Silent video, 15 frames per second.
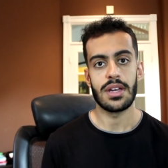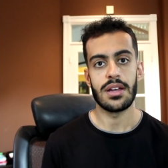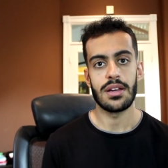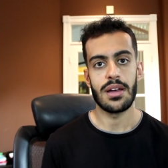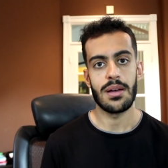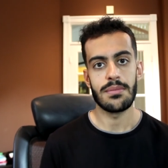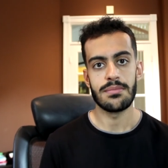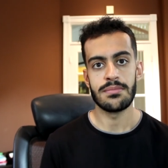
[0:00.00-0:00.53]

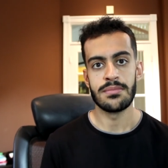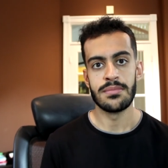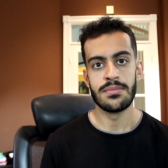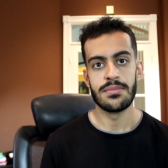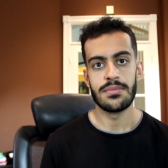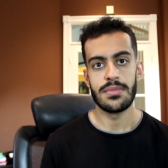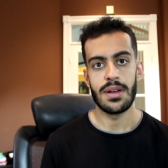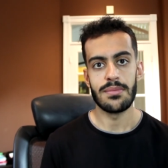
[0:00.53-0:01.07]

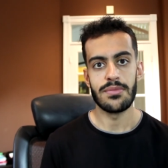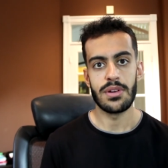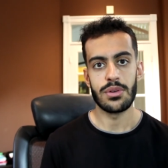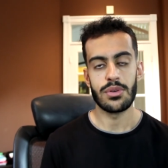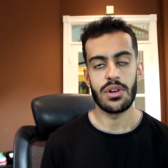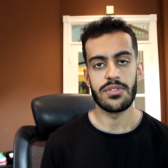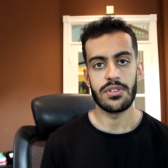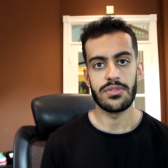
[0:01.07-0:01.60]
I'm very
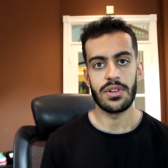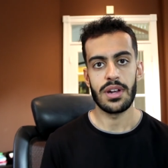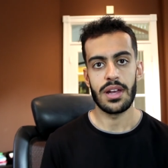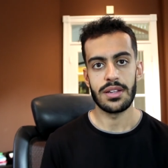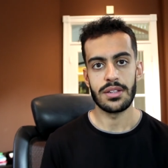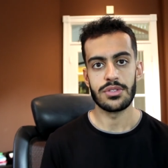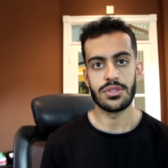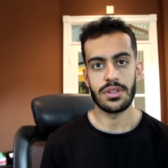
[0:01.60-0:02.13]
grateful for
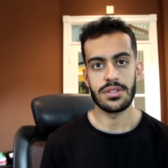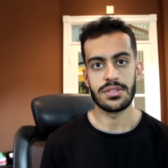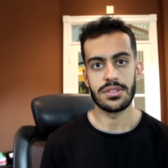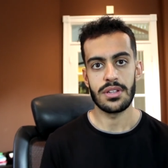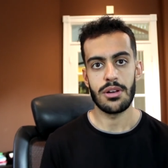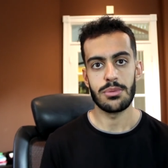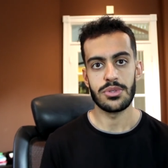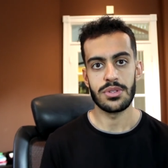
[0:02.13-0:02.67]
learning during this
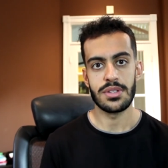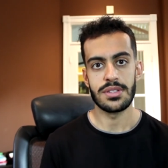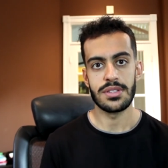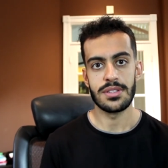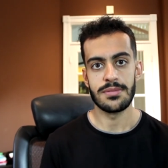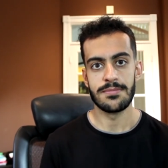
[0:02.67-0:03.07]
opportunity.